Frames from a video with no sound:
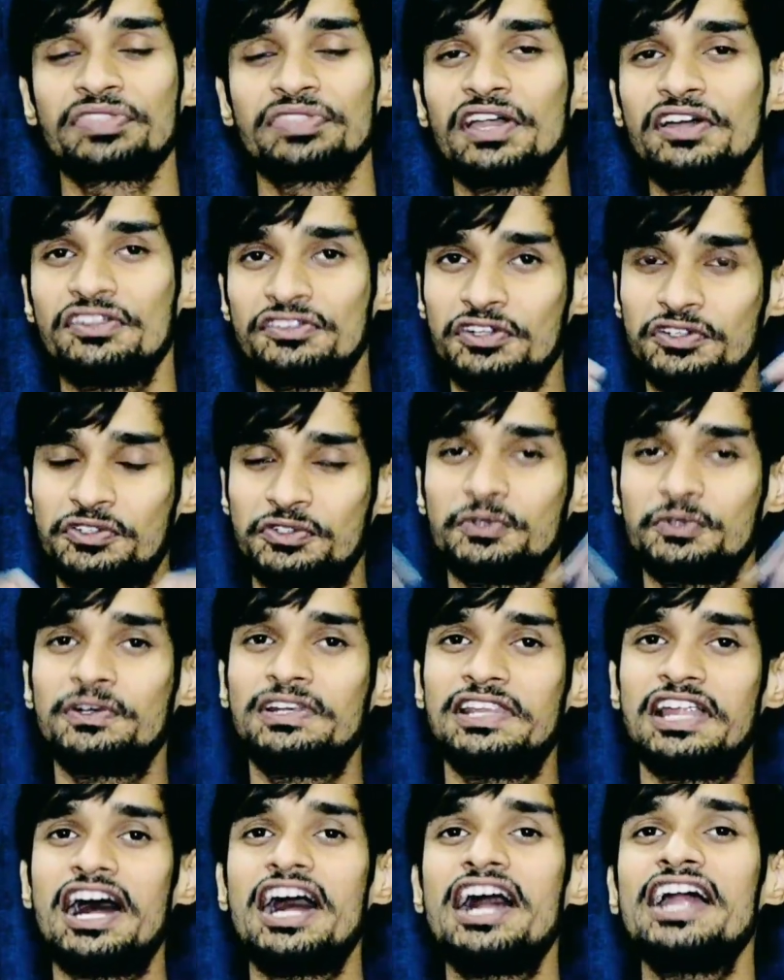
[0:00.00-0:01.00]
So to
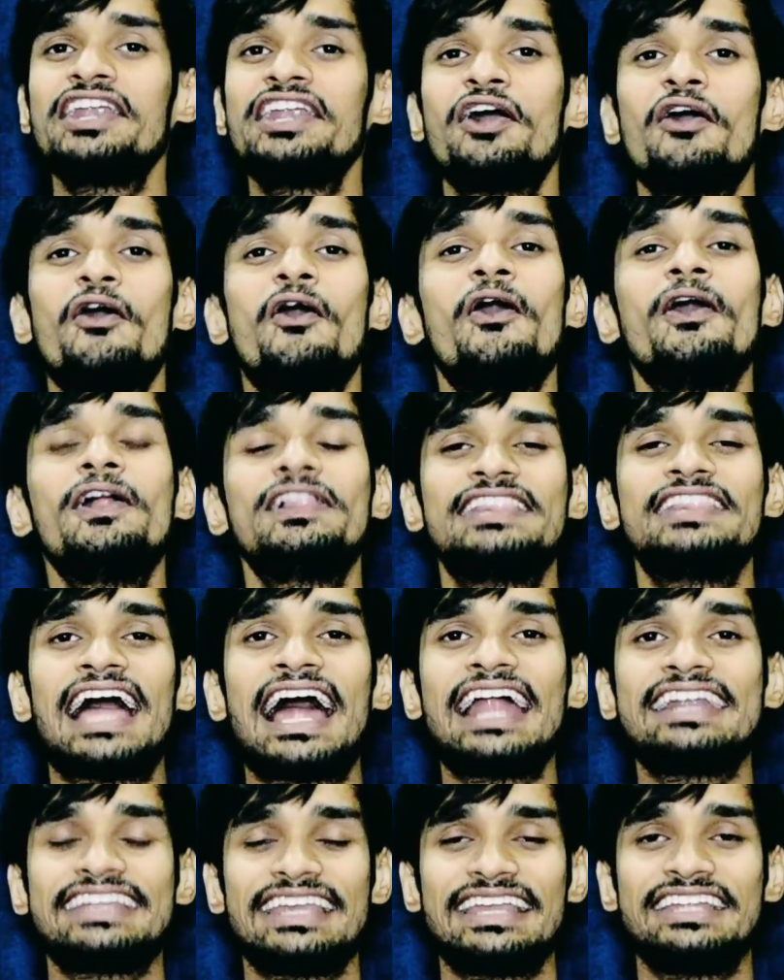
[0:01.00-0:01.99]
learn all
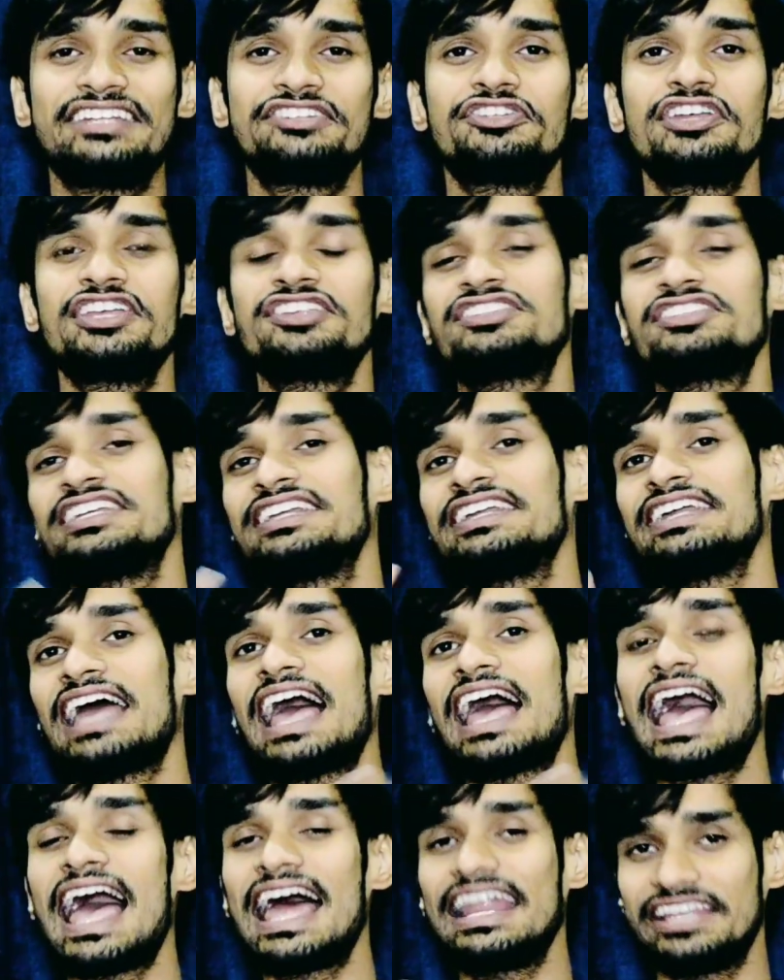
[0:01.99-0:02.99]
that interesting
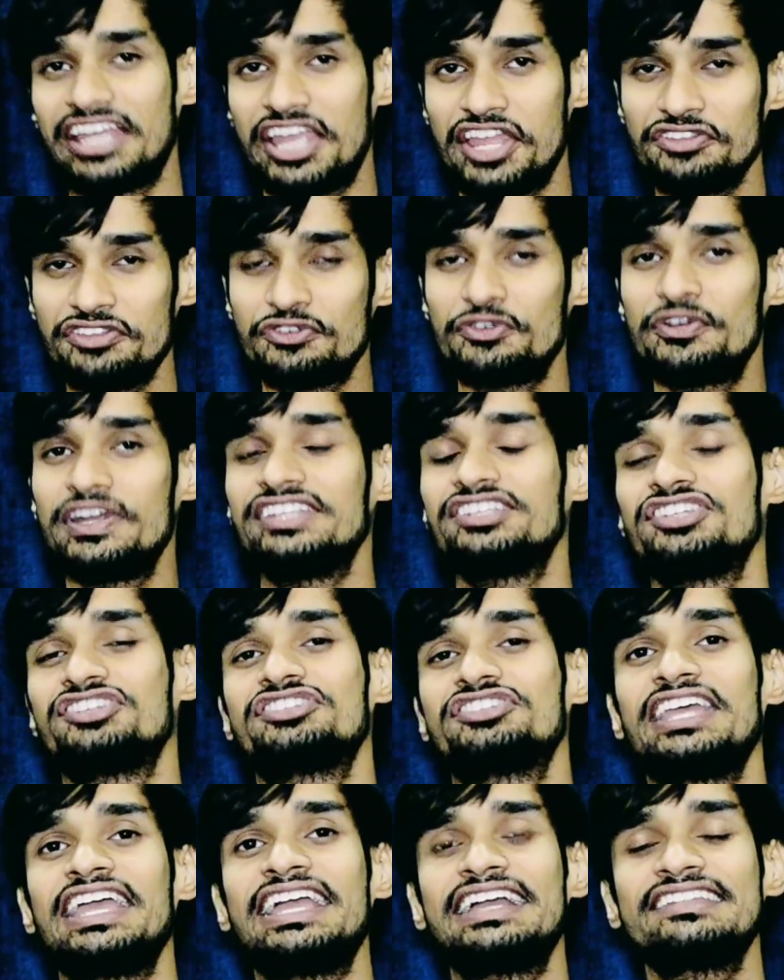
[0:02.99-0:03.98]
and encouraging
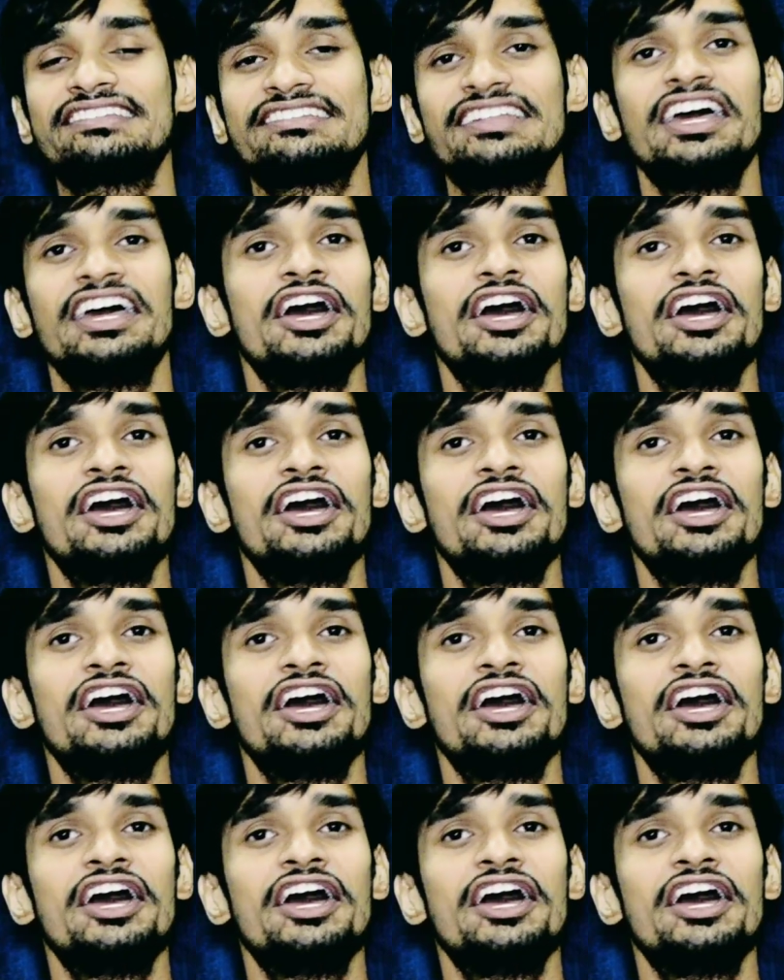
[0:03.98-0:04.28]
things,